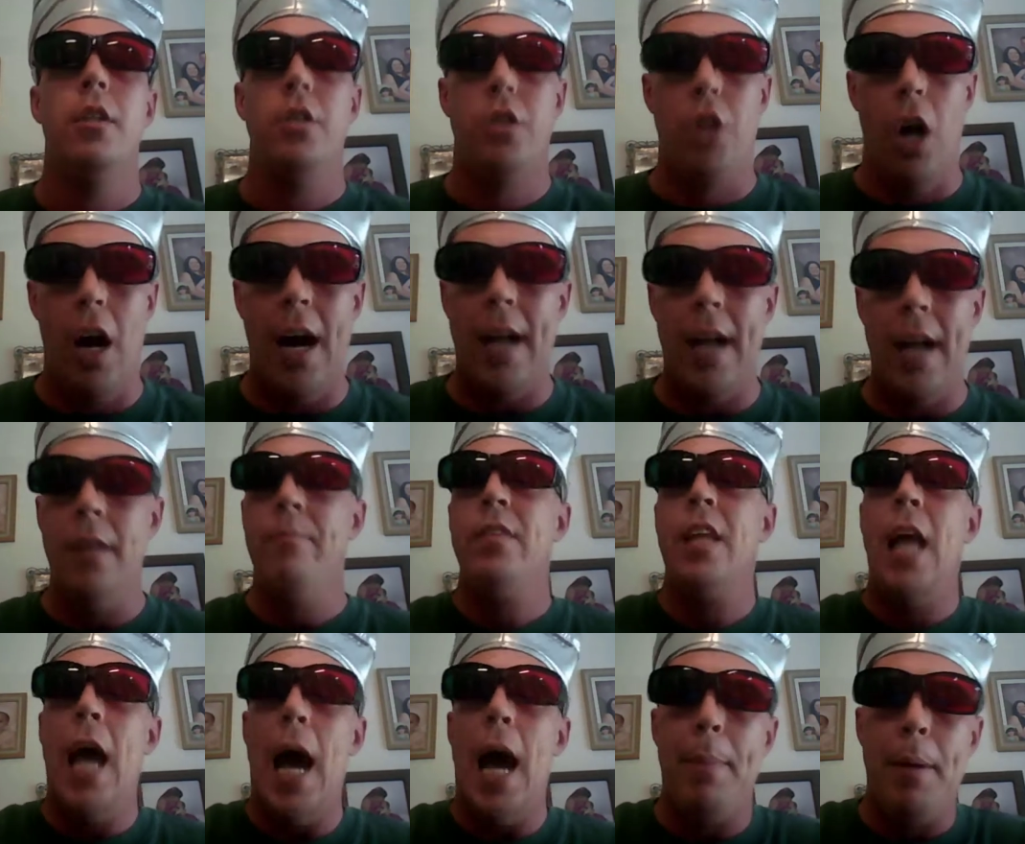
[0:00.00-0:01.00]
John,
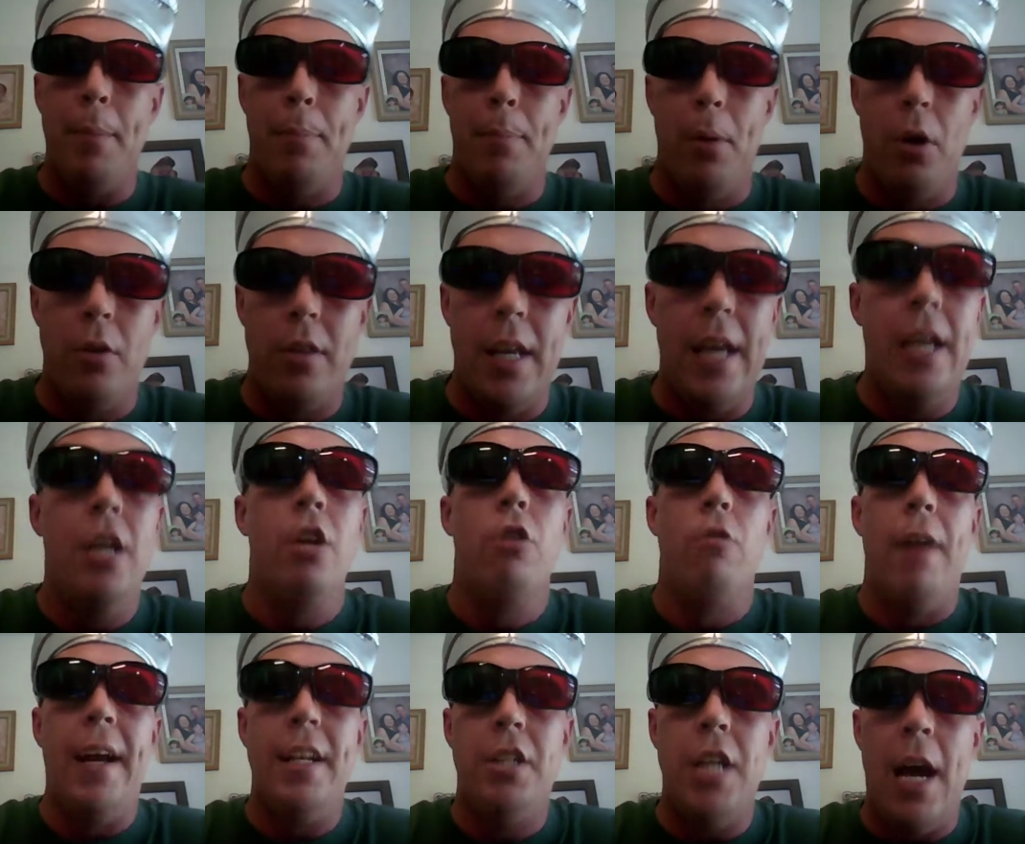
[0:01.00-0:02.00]
happy birthday.
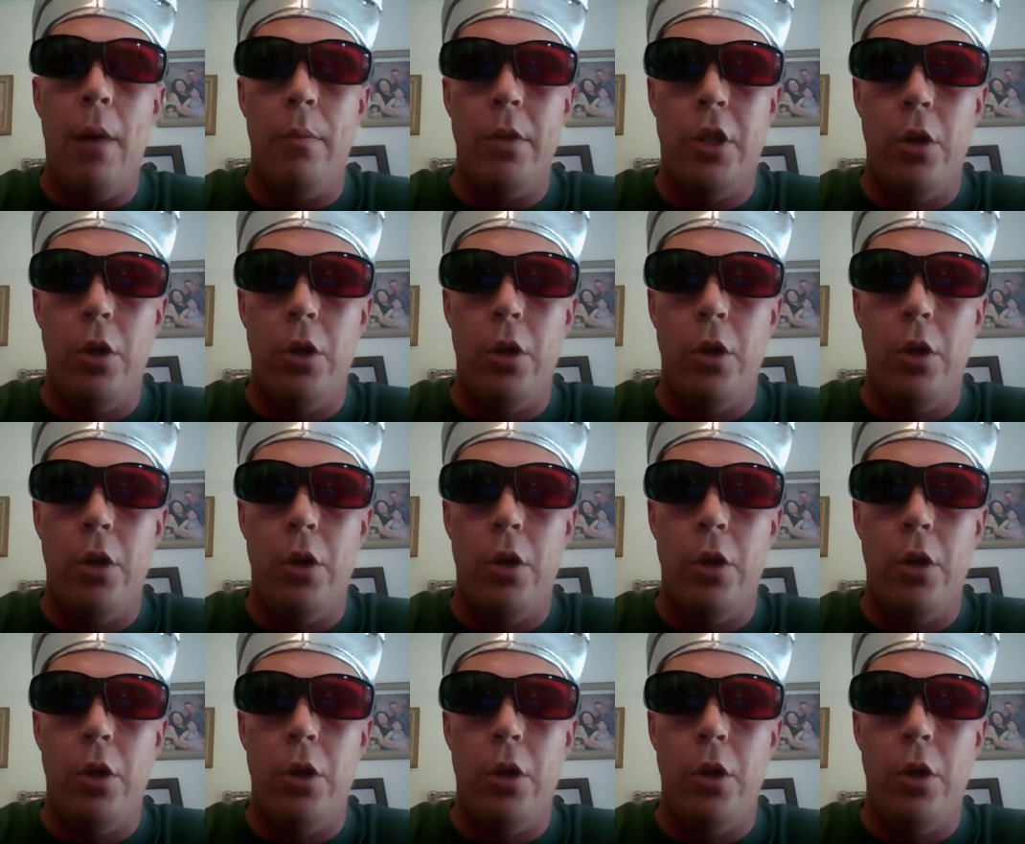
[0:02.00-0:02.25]
Great chatting